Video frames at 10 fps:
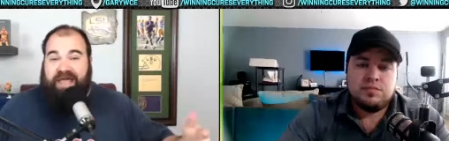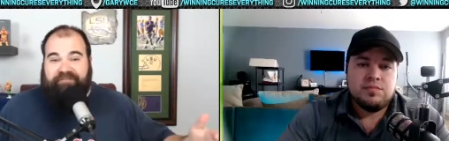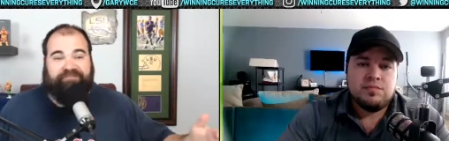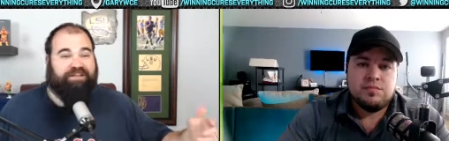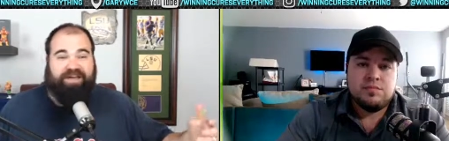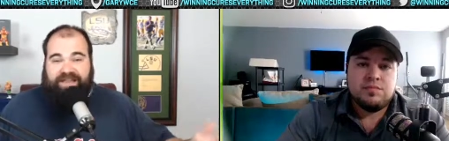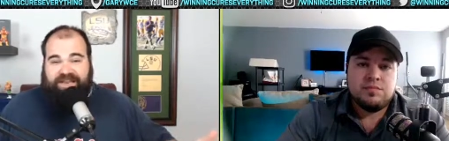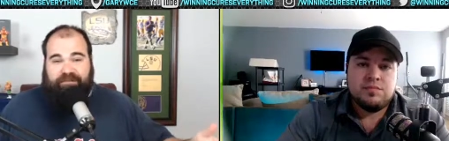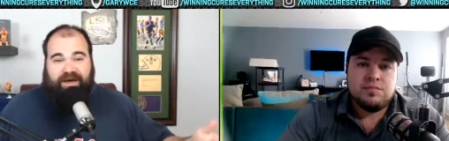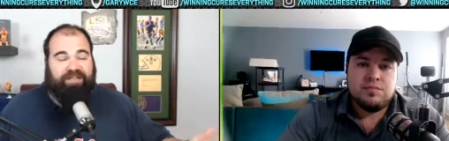Speaker 1: have to cut
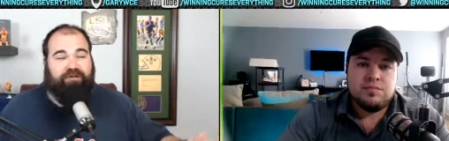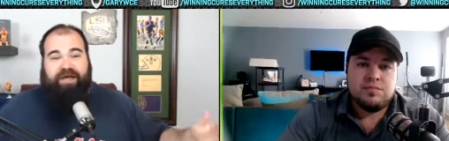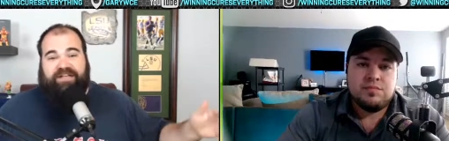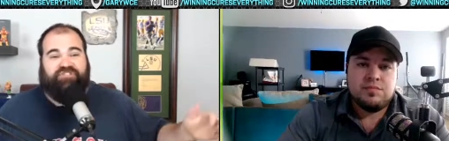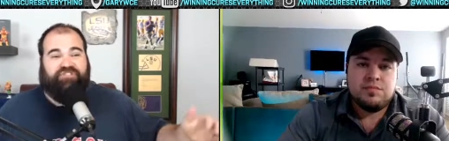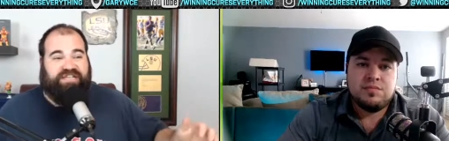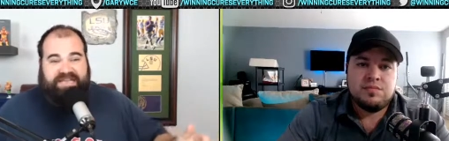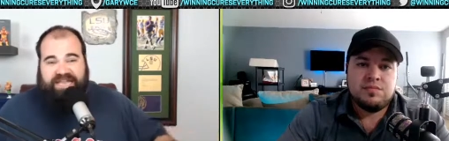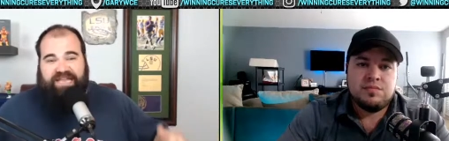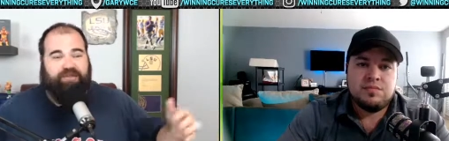anybody. You'll actually
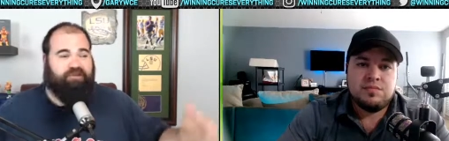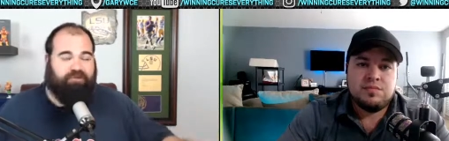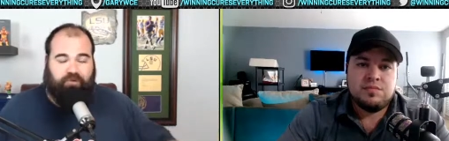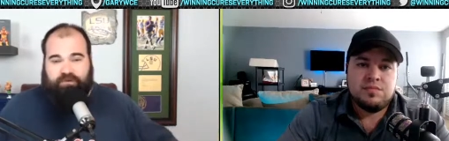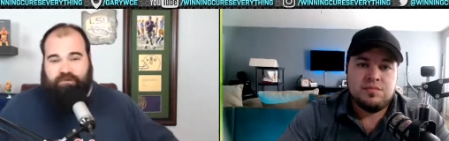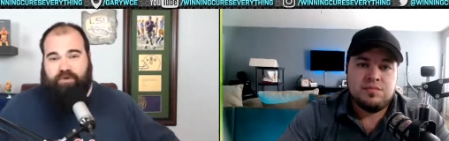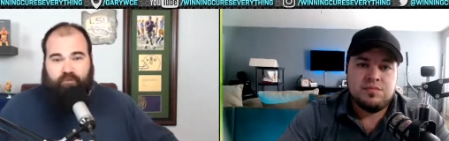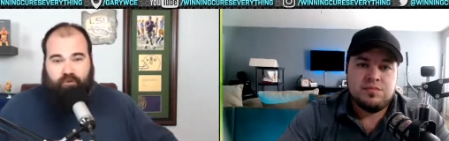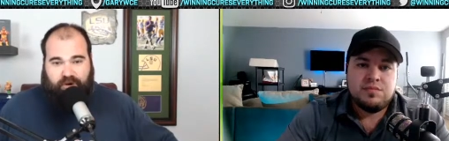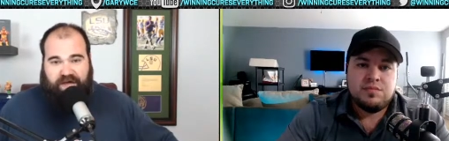need two or three
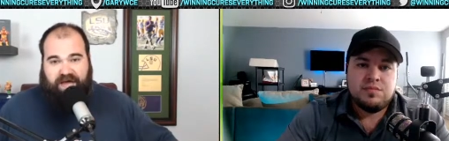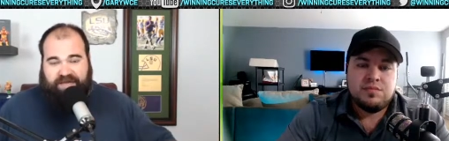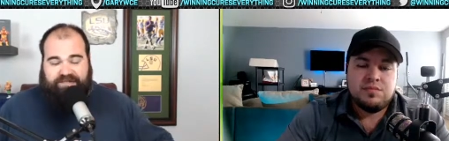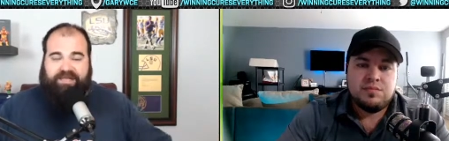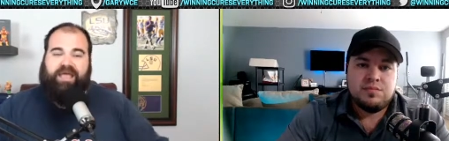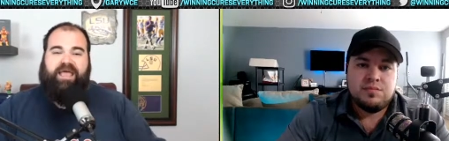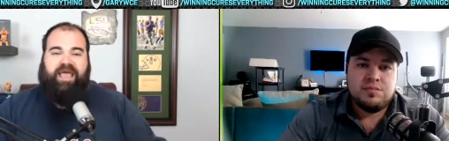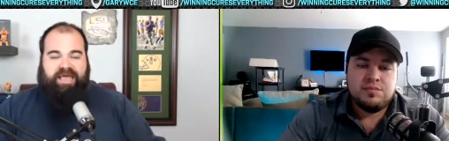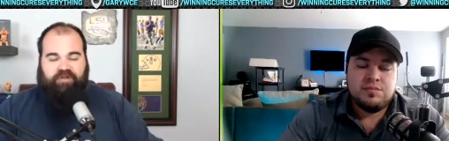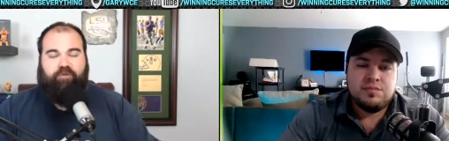more guys,
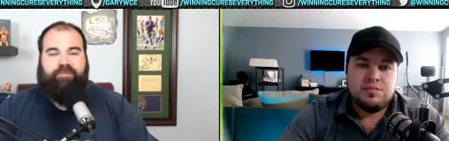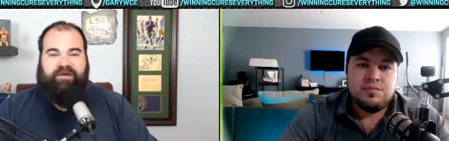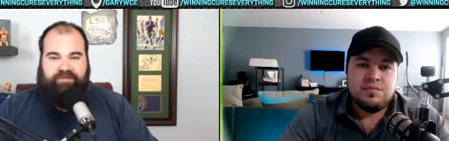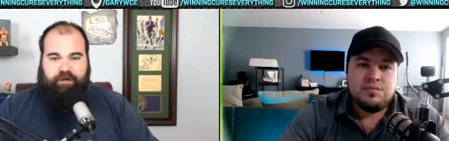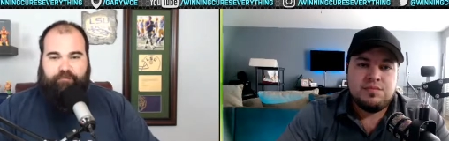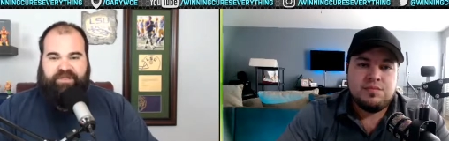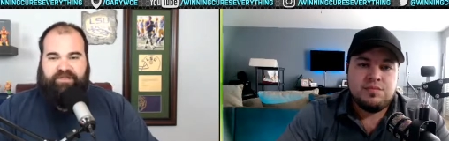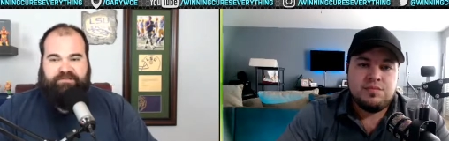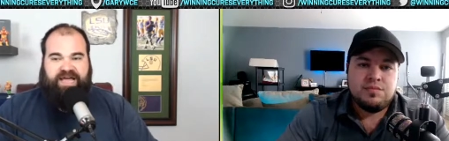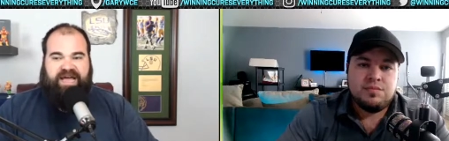and you'll be able to go pick
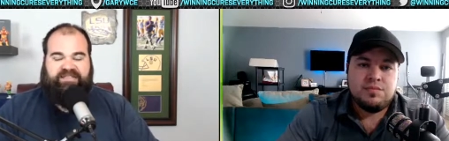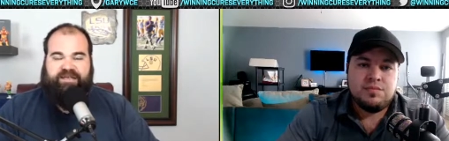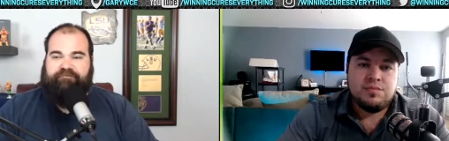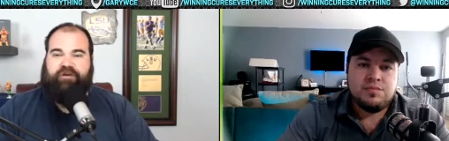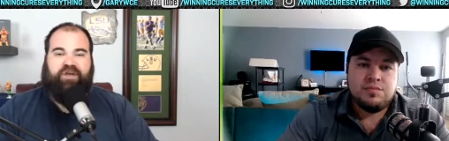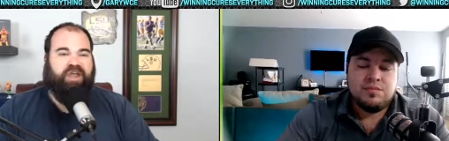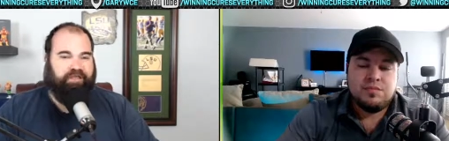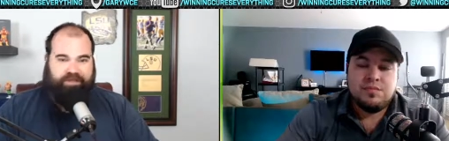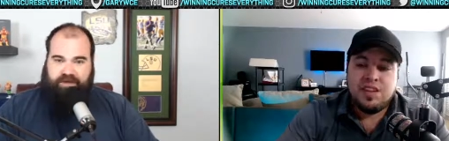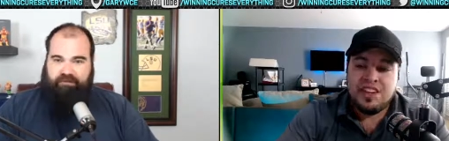those guys up for
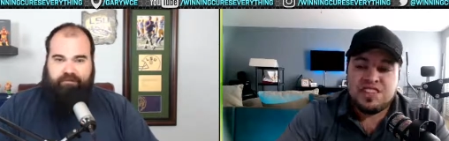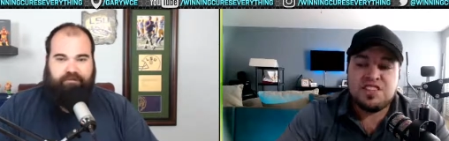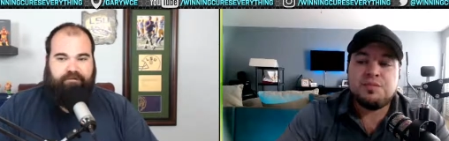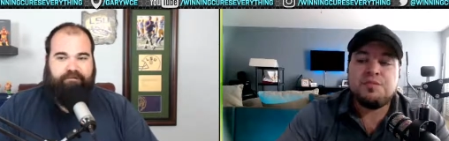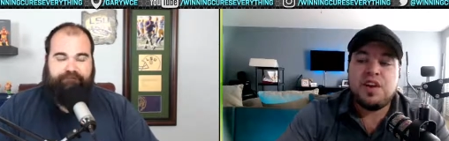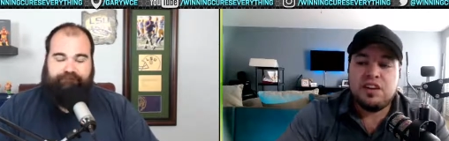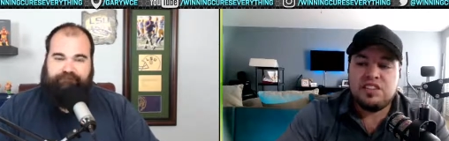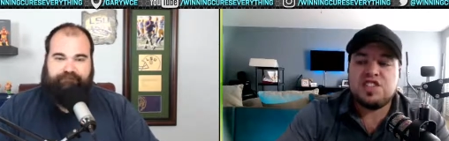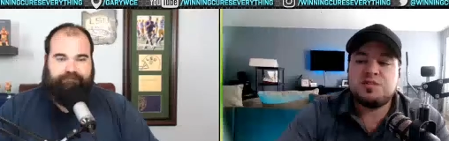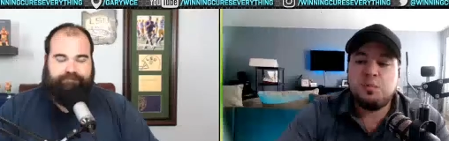nothing.
Speaker 2: It's a very
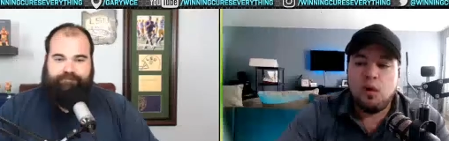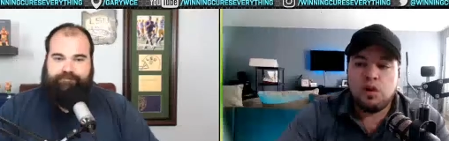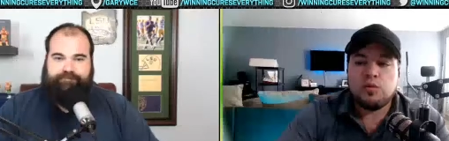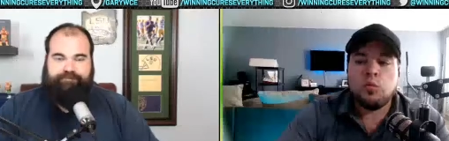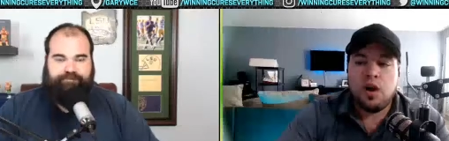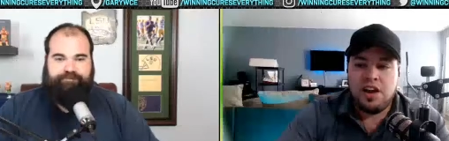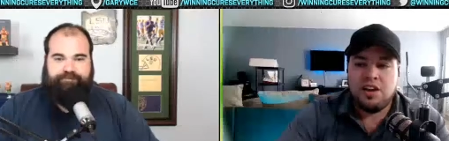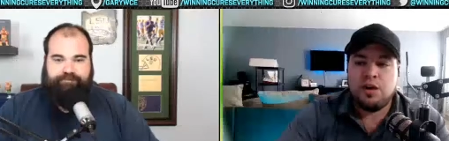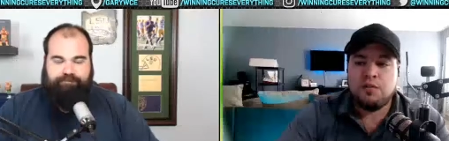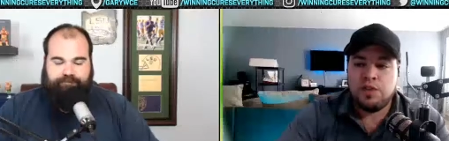smart
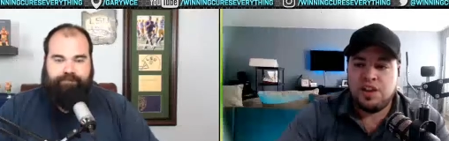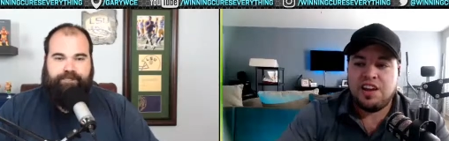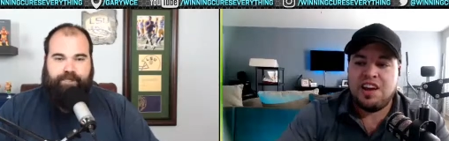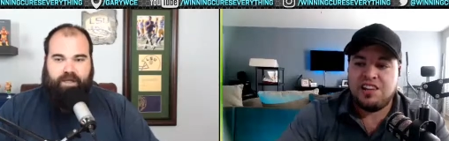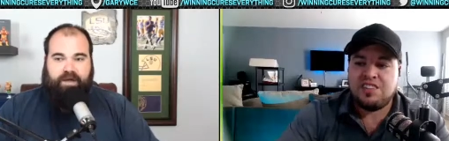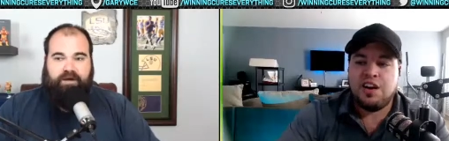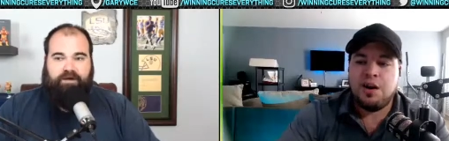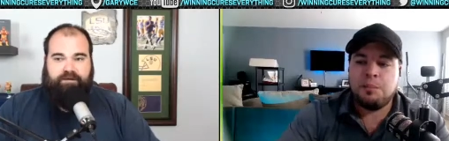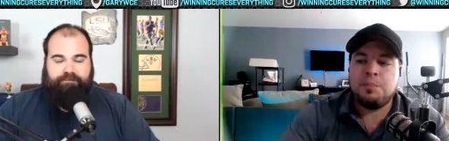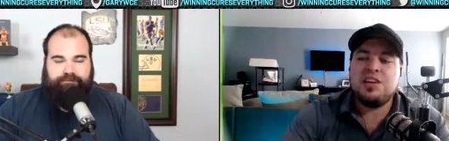way of looking at it.
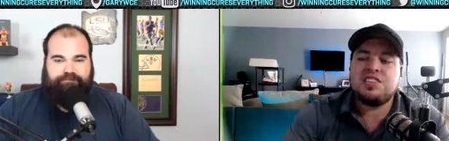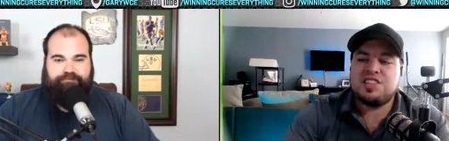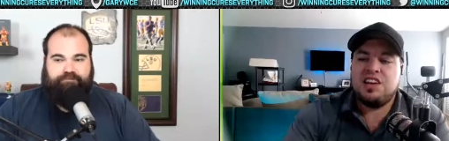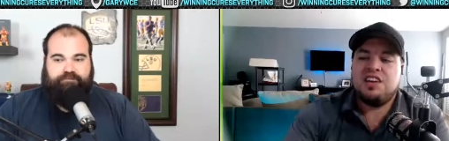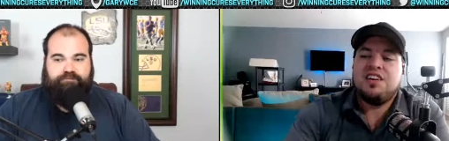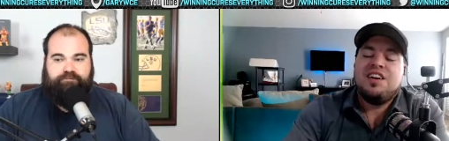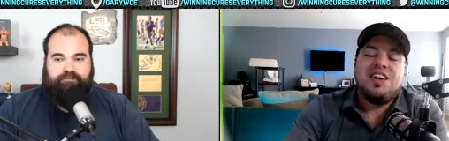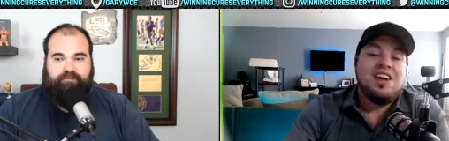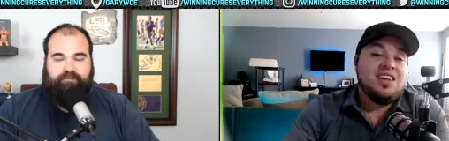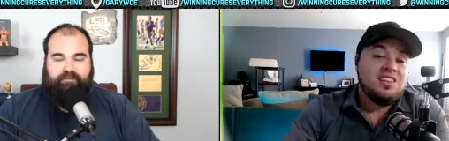Uh, ben said,
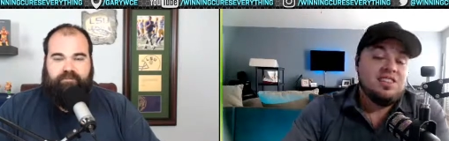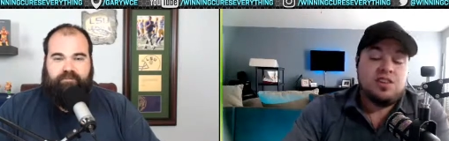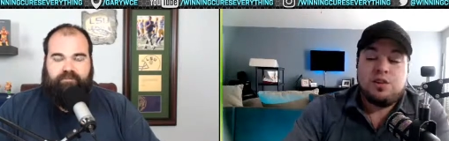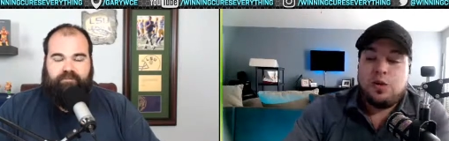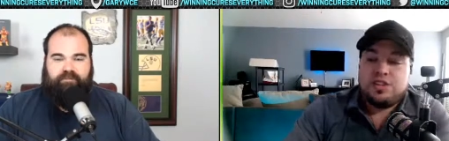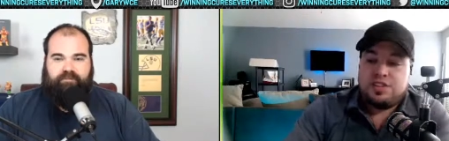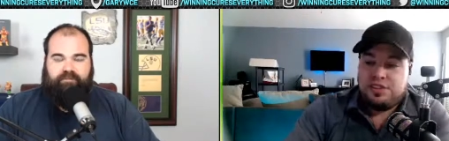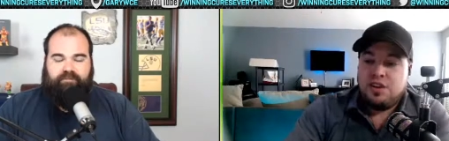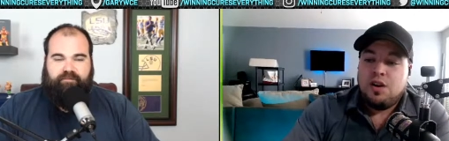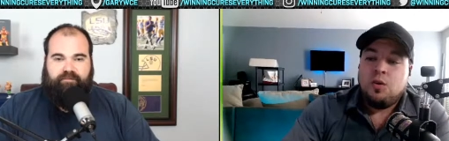This is a good question.
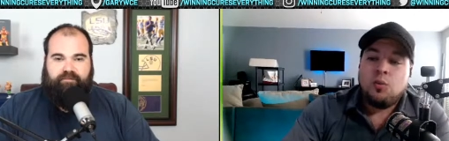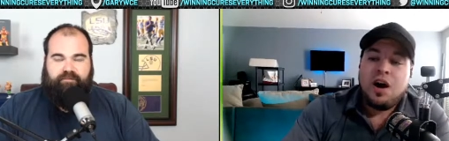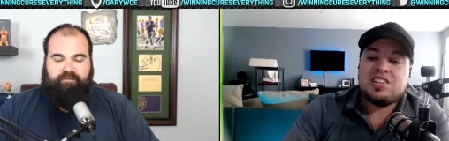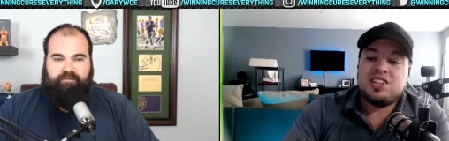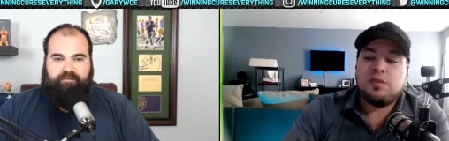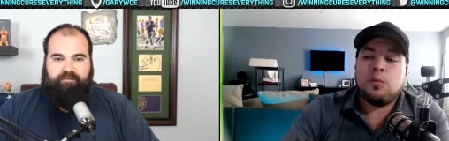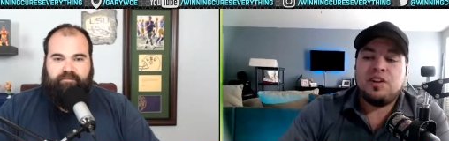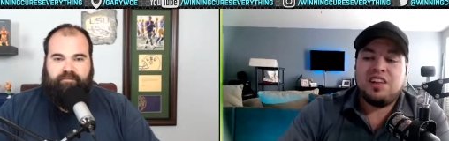Why is everyone